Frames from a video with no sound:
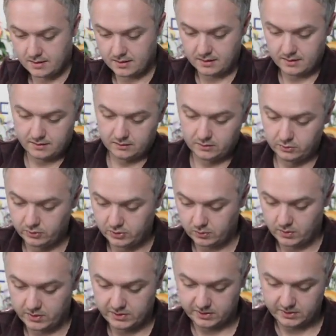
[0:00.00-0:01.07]
any of the loose
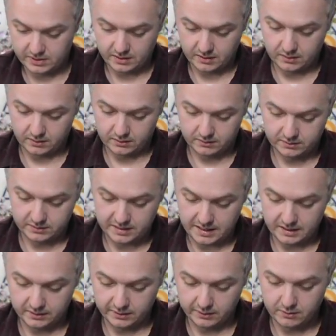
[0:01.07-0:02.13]
ones that are
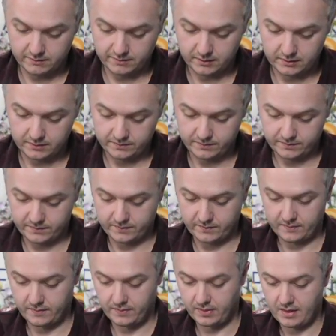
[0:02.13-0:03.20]
dangling over.
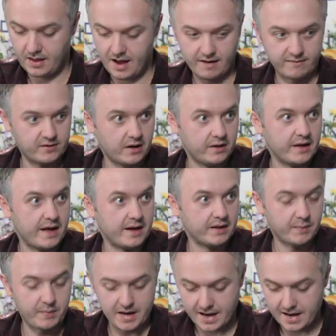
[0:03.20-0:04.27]
I've done that in
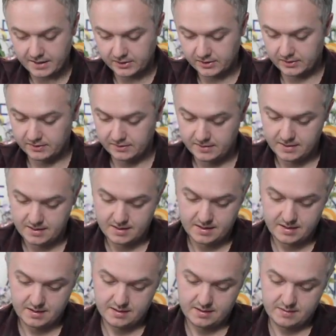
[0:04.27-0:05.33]
the past,
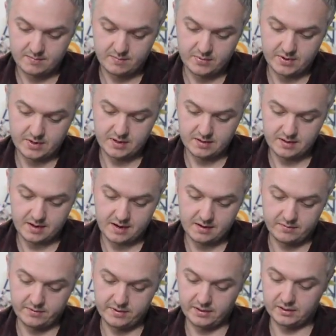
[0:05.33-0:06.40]
but I
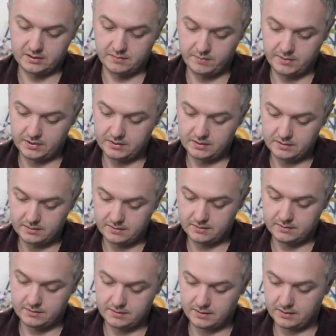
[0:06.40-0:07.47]
don't think it's a big deal.
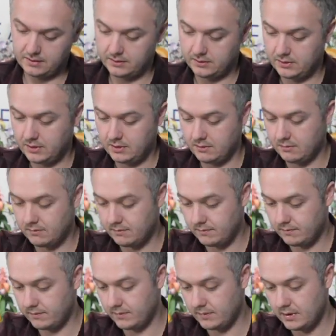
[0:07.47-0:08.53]
I think it looks cute
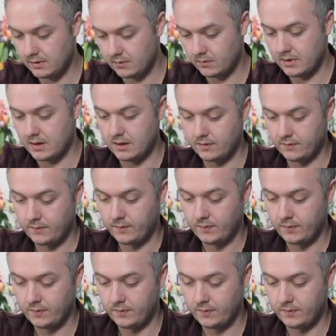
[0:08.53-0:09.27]
either way.